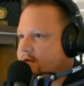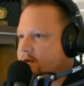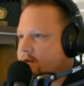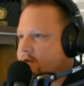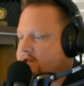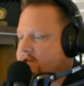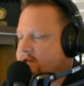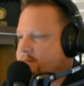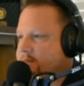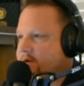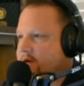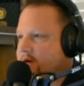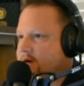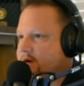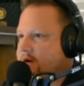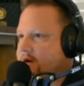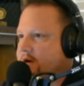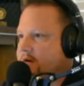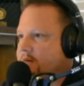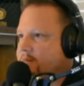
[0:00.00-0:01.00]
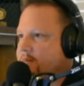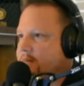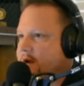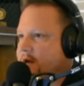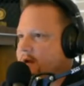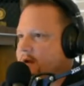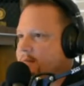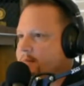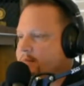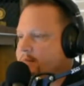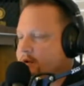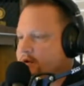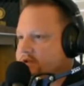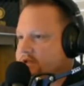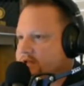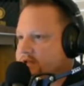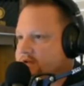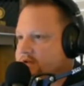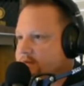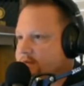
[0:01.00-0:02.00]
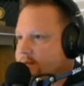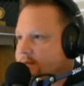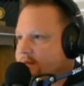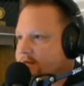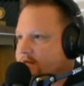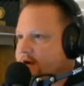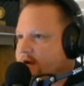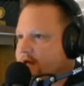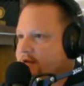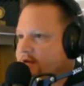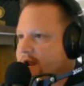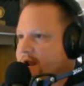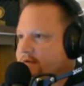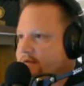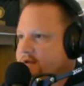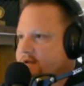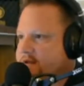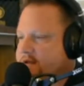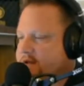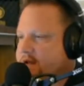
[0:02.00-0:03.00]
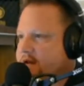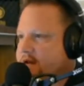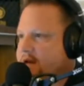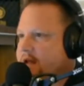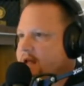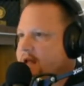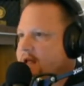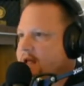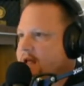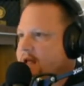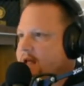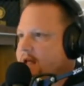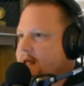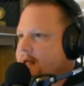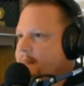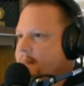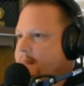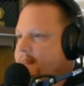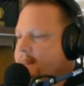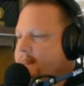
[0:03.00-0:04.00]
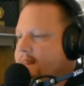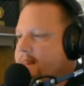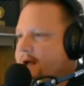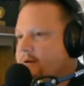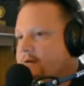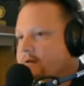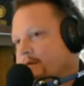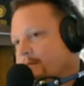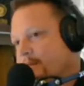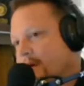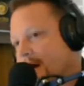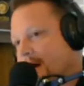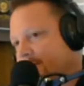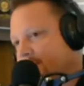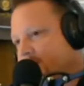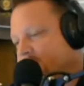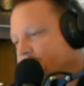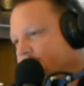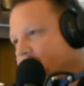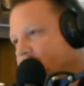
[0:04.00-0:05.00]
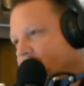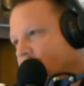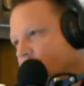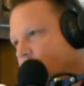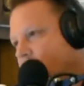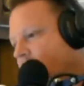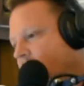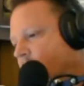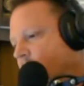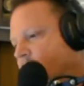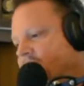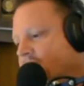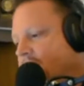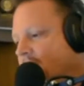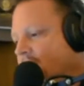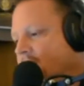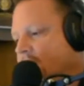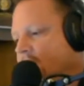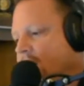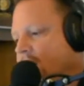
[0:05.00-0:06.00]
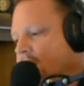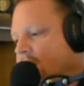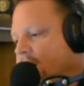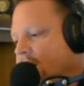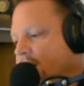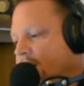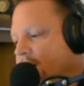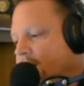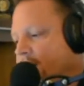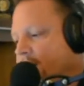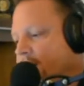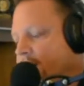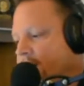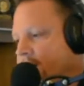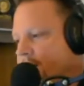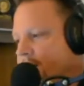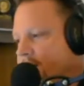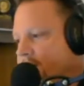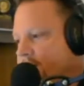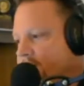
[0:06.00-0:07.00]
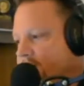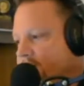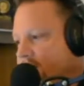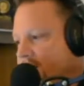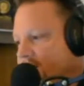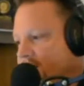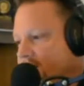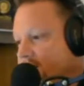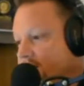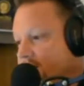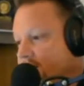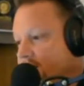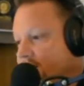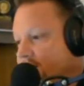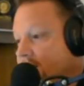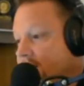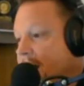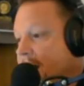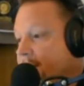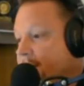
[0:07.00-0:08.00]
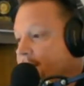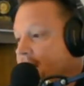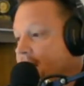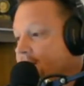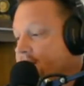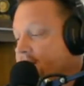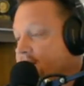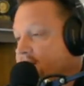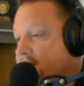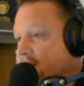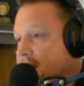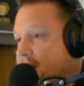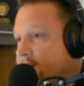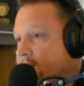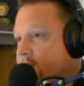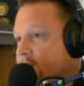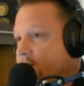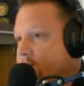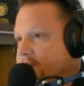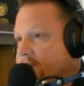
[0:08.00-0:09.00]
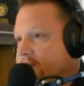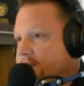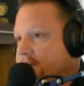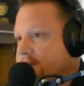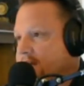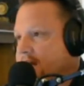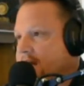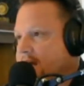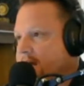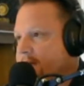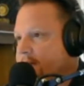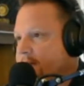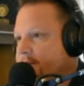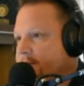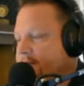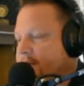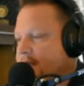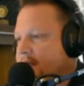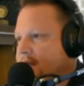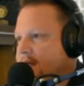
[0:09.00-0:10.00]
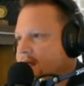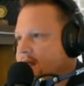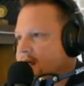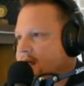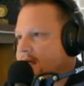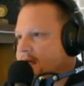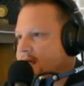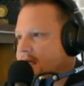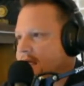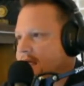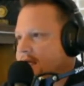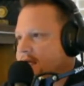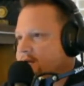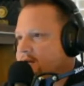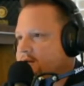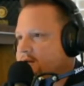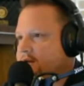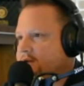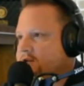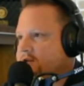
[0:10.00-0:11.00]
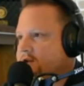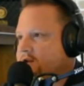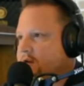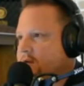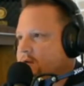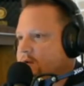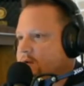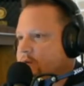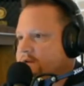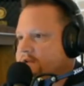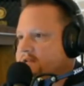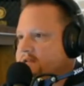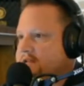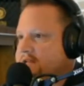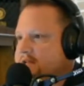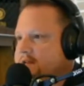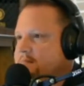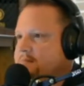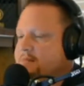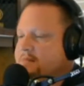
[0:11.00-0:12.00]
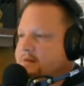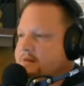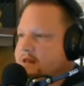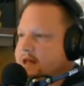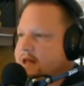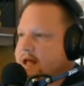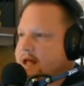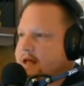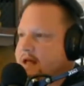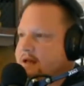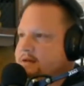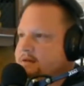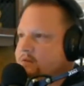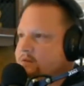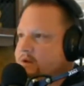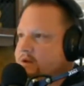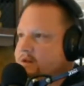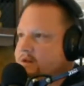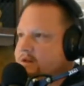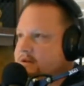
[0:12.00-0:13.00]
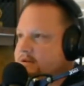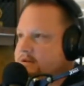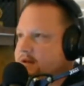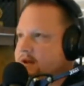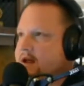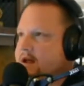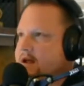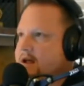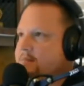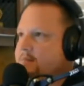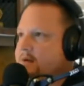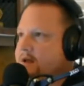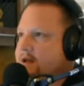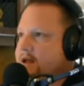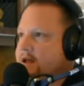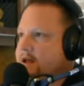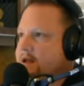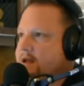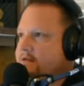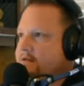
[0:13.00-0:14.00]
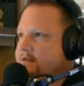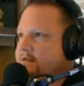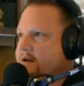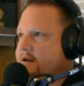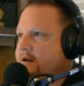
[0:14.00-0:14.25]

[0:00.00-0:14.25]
the Holy Spirit uh, proceeds from the Father and the Son. Now, from our perspective, we only know the perspective of time, how things happen within time. Uh, and so it would seem that within time, if